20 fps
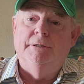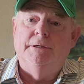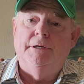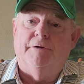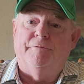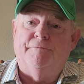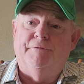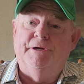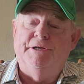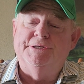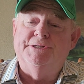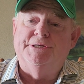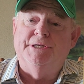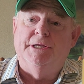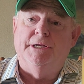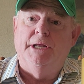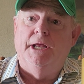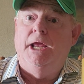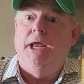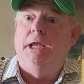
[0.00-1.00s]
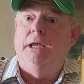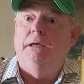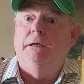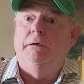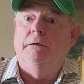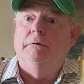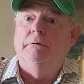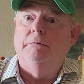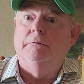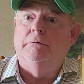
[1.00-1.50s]
A friend said, "Hey,
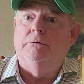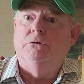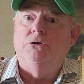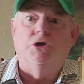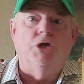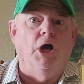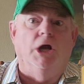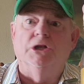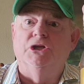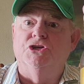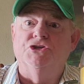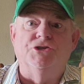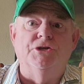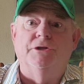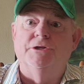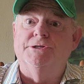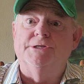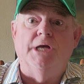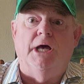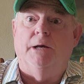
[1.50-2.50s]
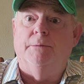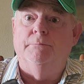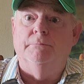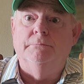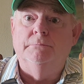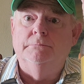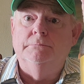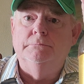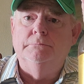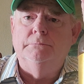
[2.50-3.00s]
you got to listen to this album.
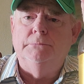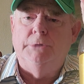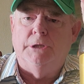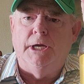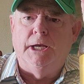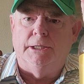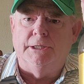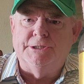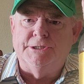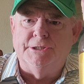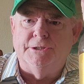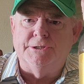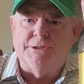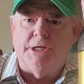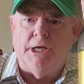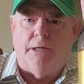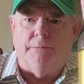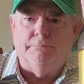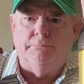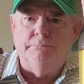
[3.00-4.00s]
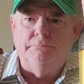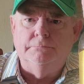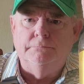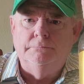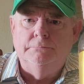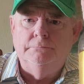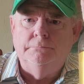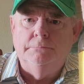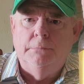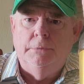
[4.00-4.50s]
You got to listen to this album."
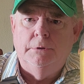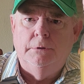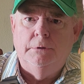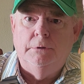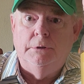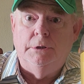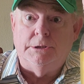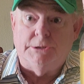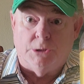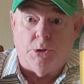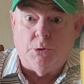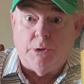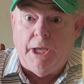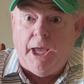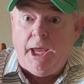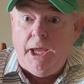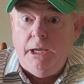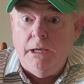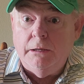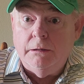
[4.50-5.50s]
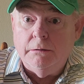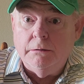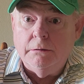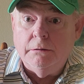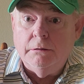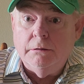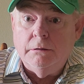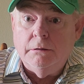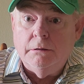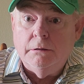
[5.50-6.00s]
I said, "Okay."
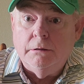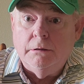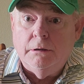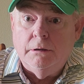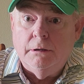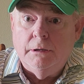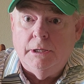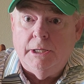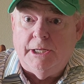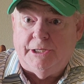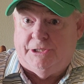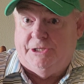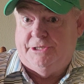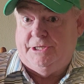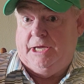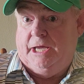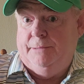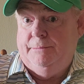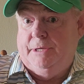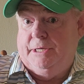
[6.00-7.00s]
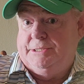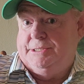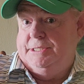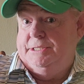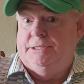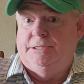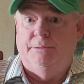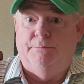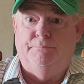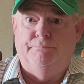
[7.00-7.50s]
And at the time, I was
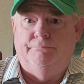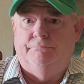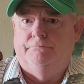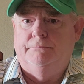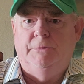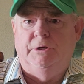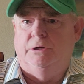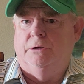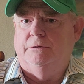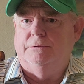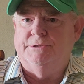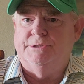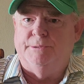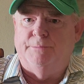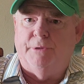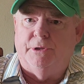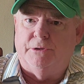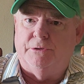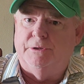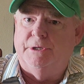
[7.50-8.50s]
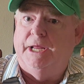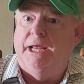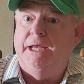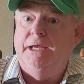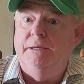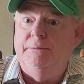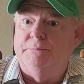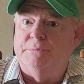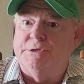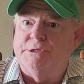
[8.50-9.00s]
into, some other
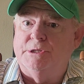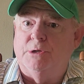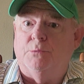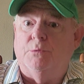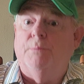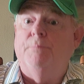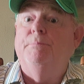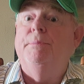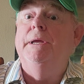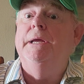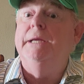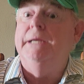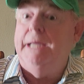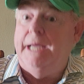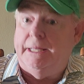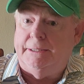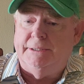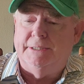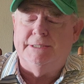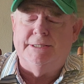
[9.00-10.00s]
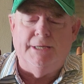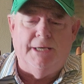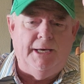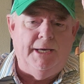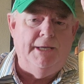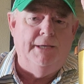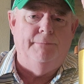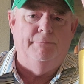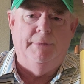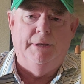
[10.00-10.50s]
names that were big at the
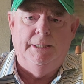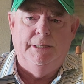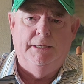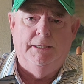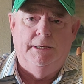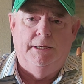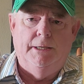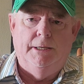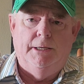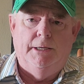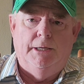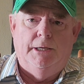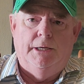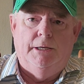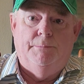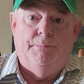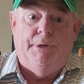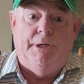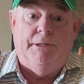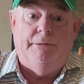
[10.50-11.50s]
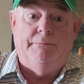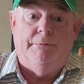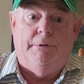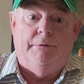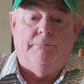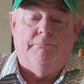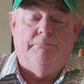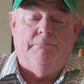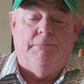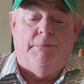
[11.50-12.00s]
time. But
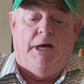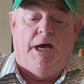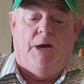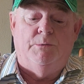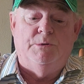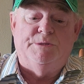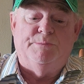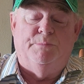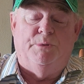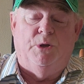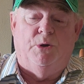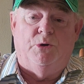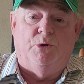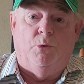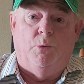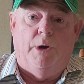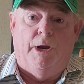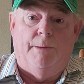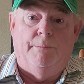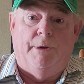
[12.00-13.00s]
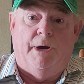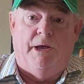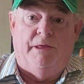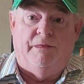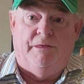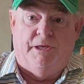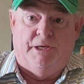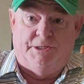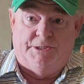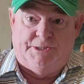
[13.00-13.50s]
I was blown away by
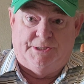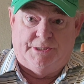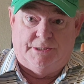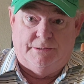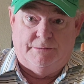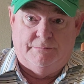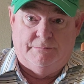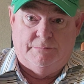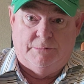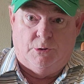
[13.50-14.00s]
this.